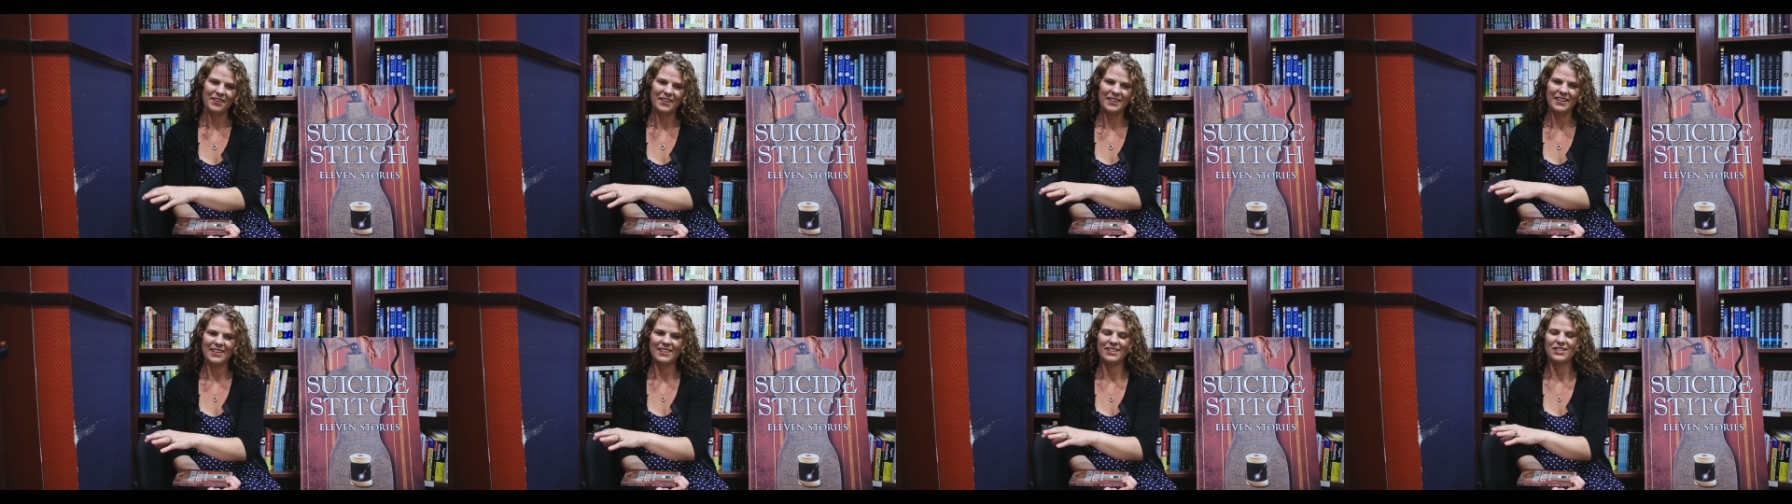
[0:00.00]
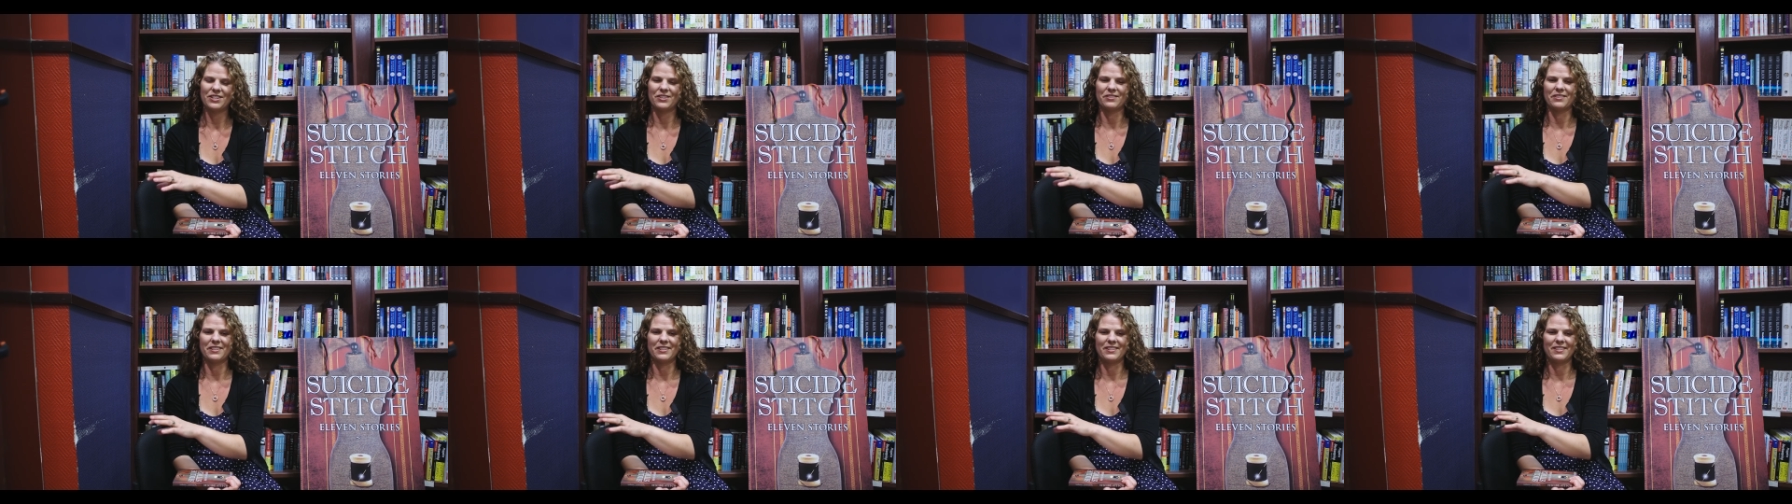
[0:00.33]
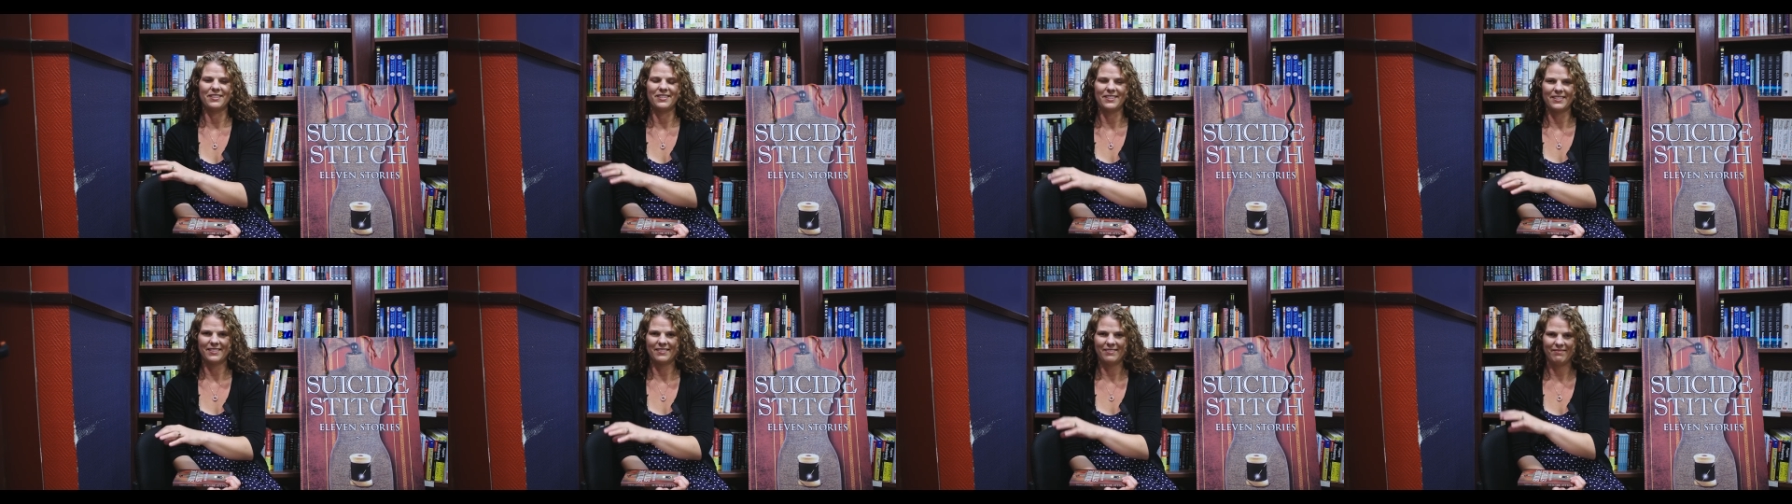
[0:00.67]
finished or
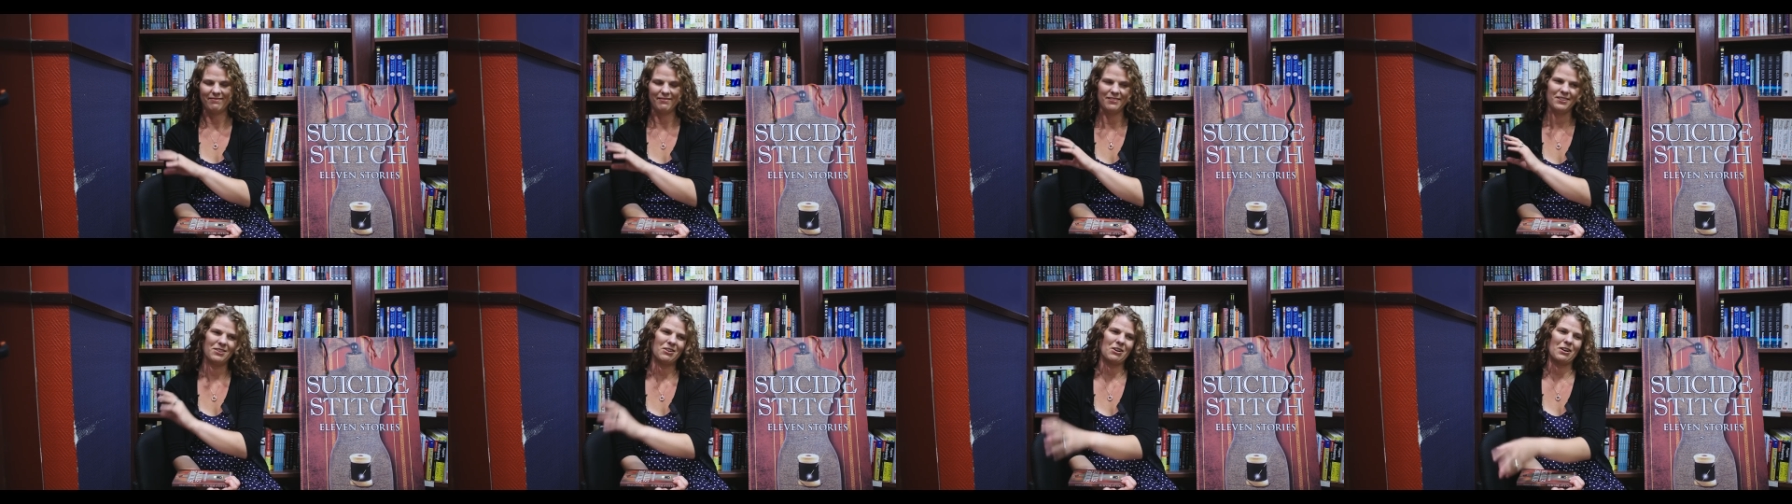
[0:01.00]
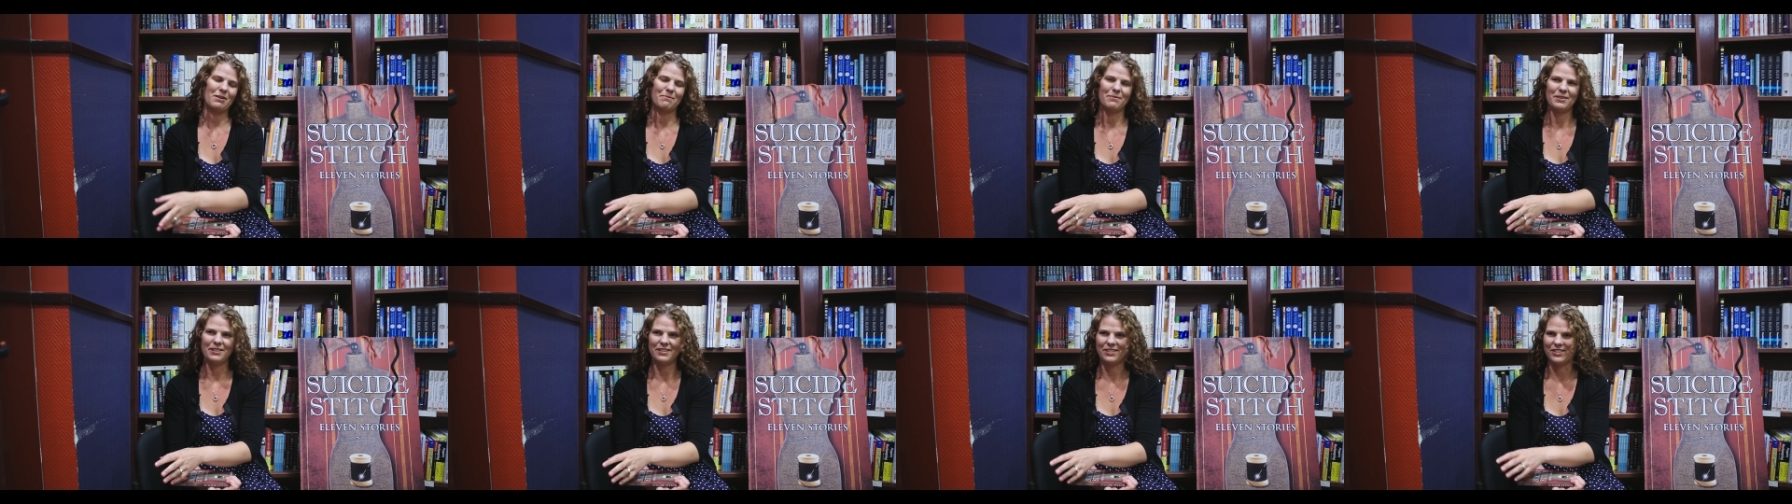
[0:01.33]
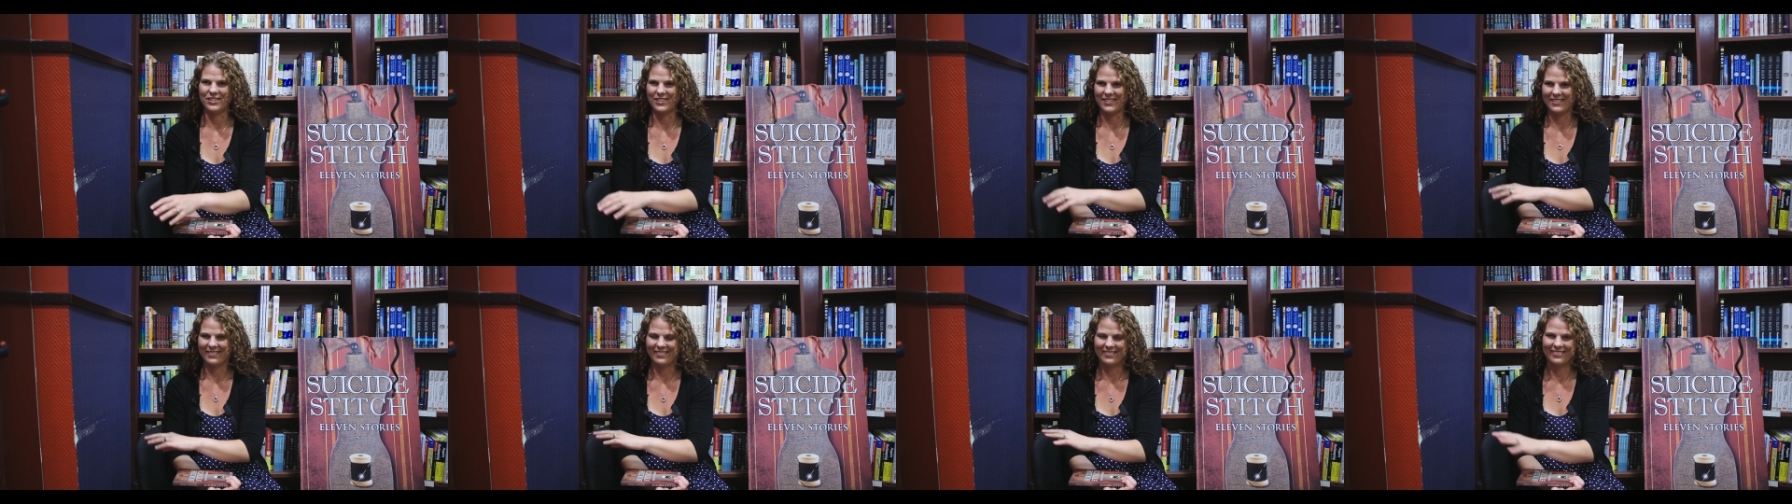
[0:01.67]
it's just
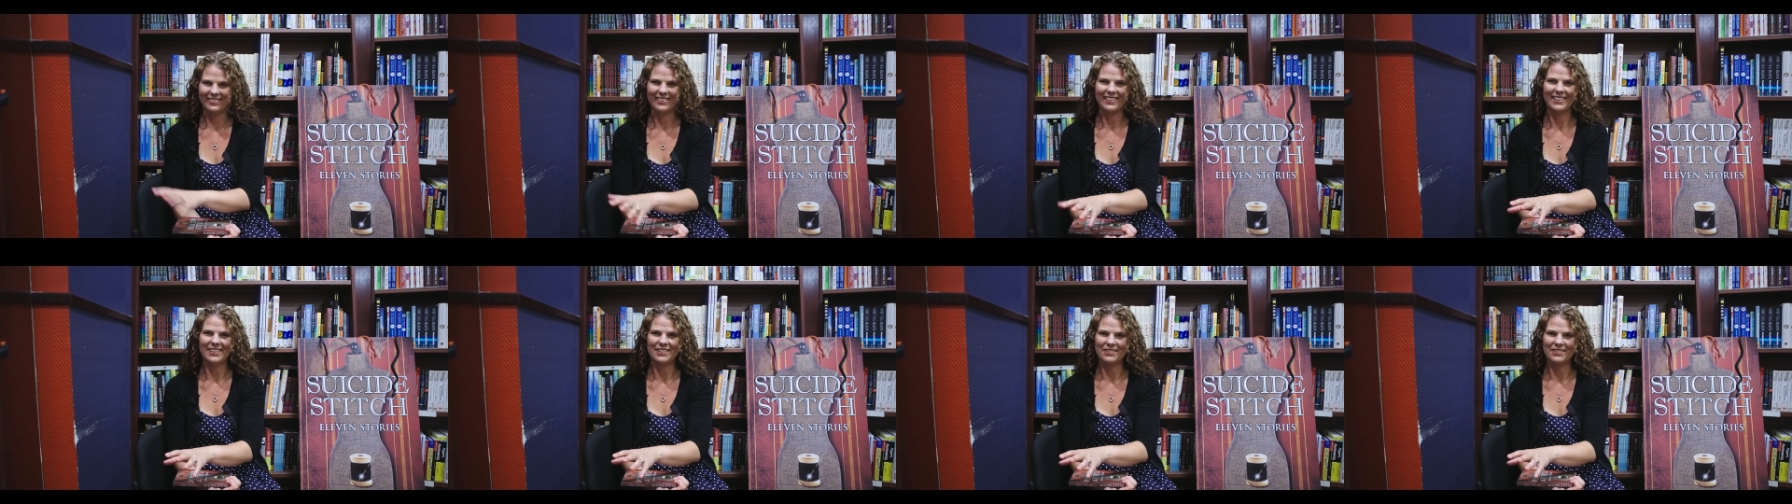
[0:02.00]
garbage and,